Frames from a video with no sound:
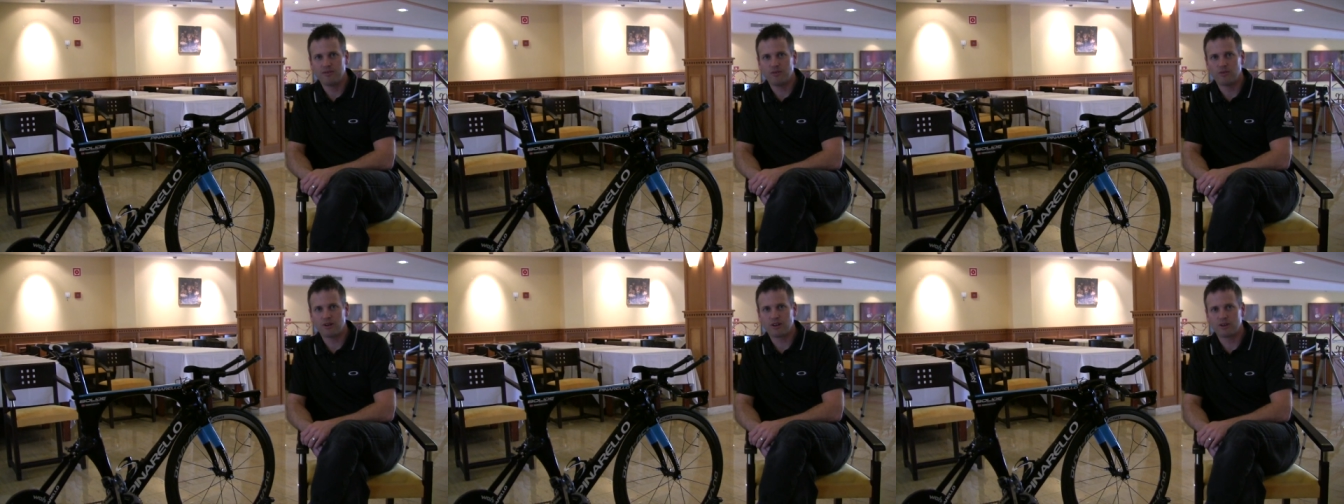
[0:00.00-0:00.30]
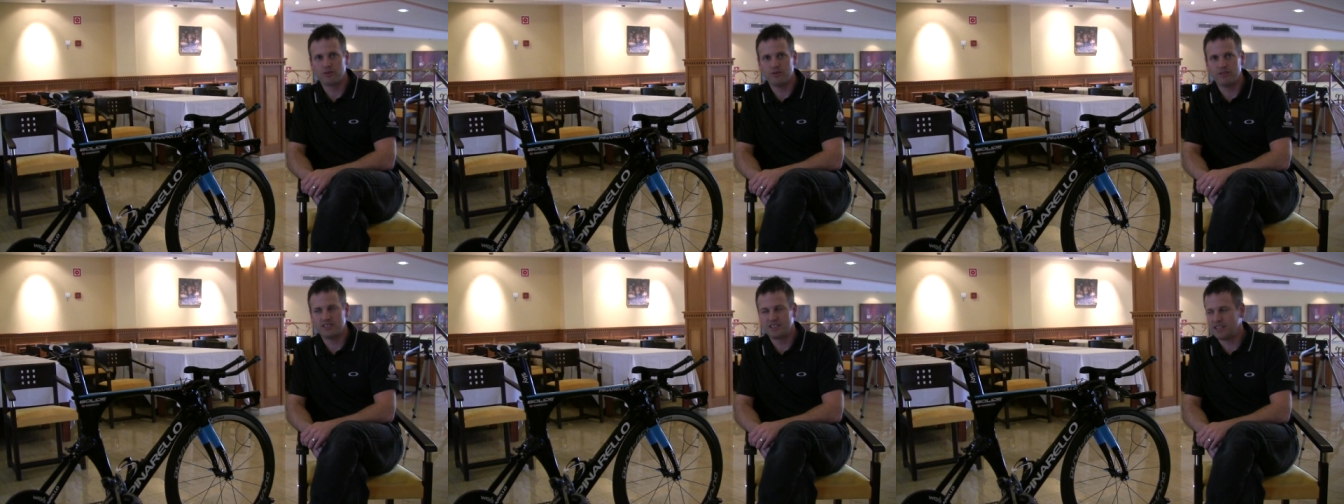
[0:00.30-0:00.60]

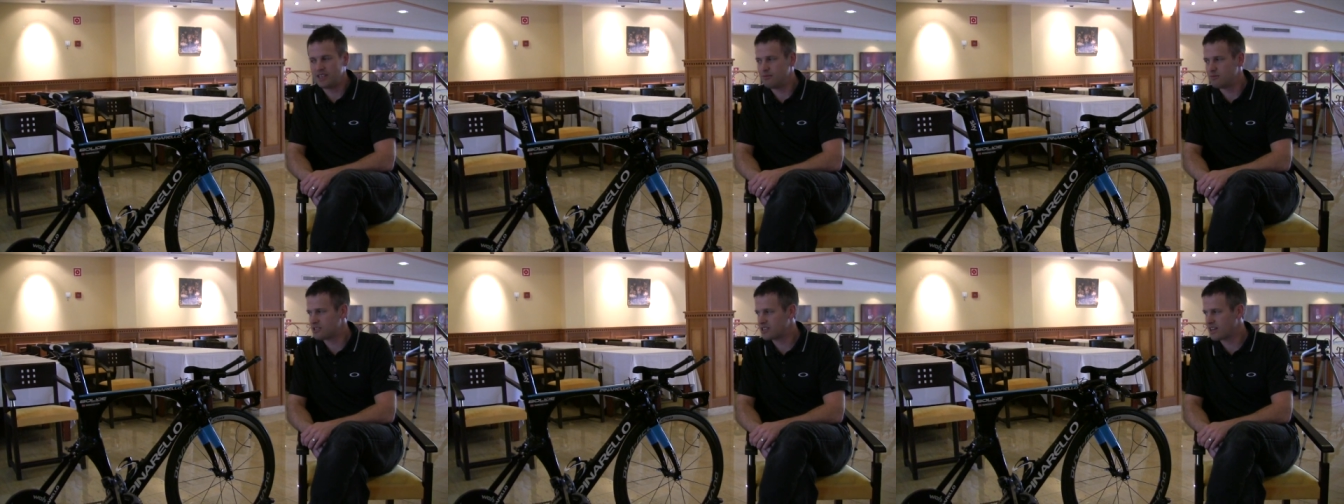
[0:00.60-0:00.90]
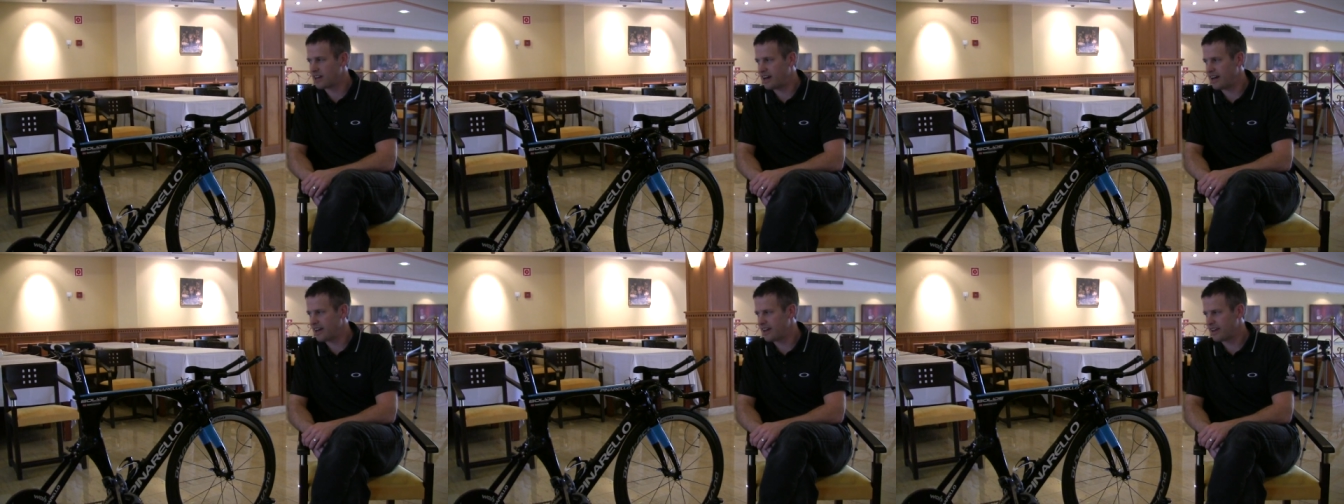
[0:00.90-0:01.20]
working with Team
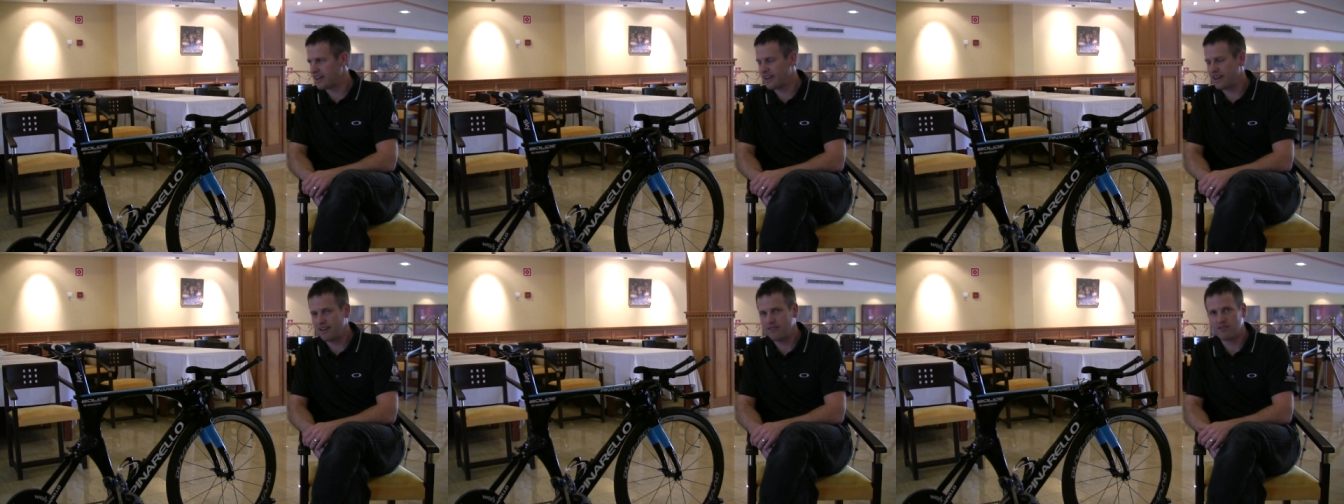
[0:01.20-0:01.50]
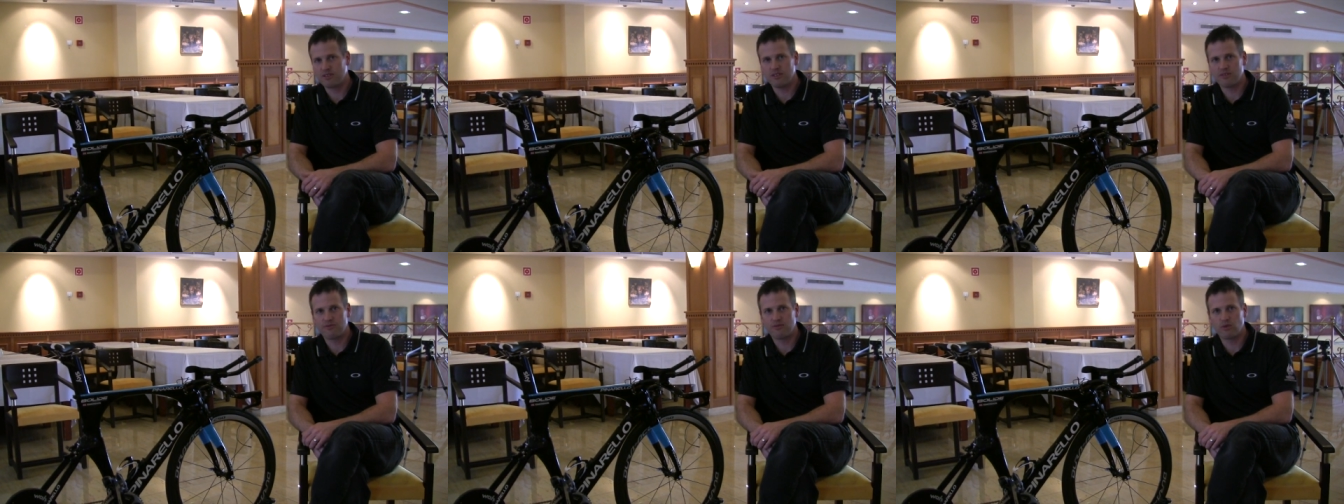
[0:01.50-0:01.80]
Sky again
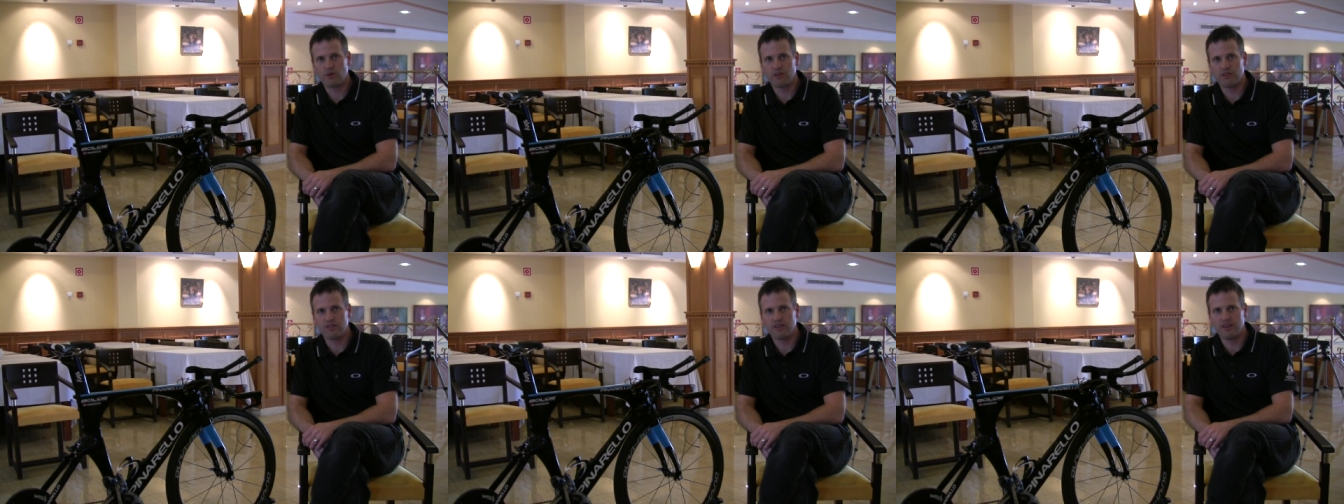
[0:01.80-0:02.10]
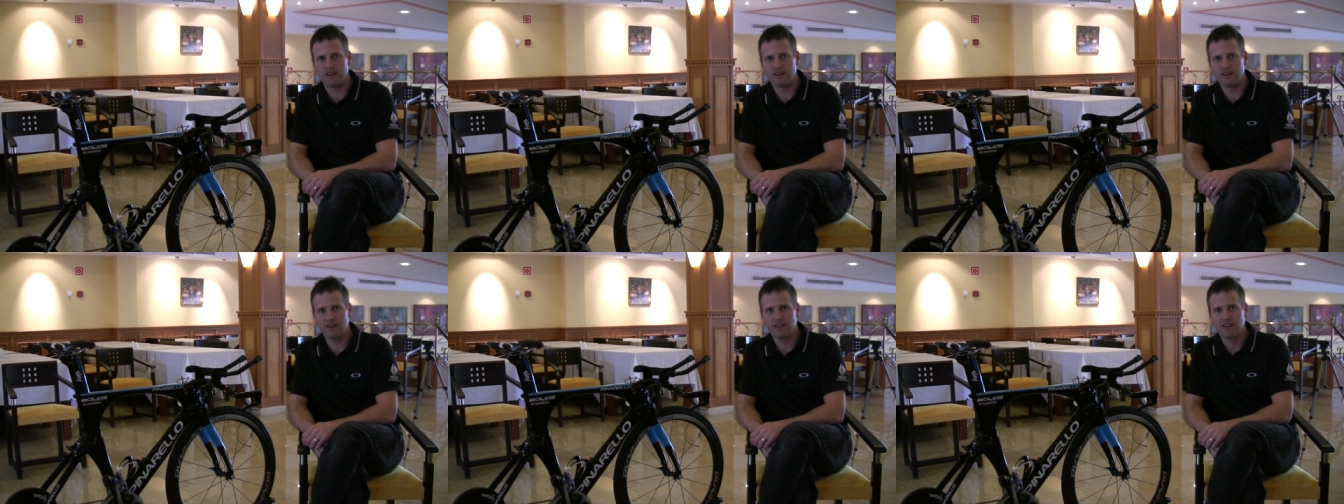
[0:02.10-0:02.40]
for the fourth
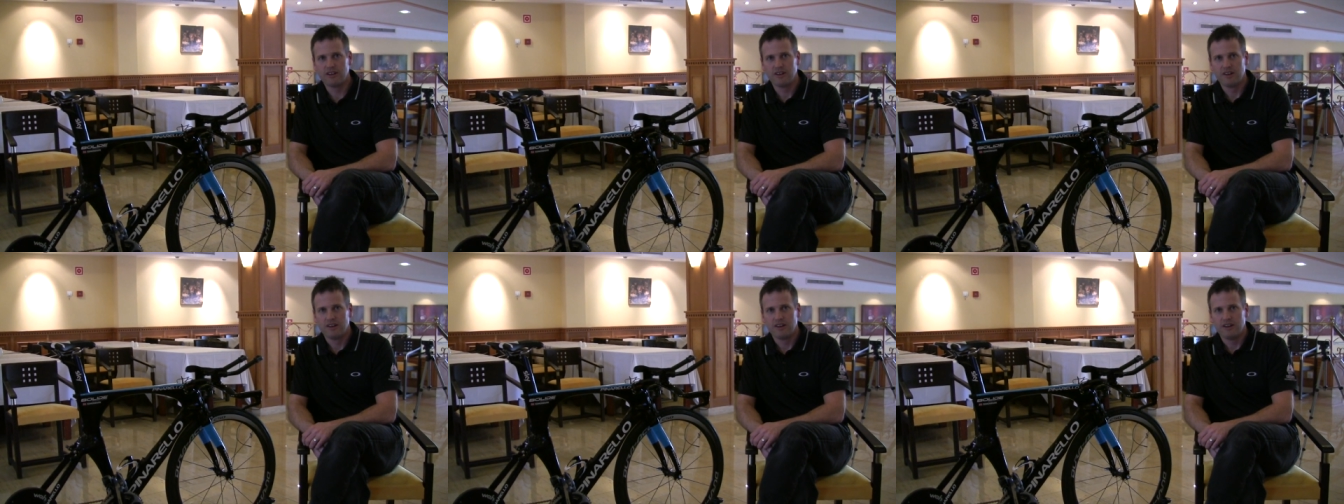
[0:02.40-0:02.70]
year,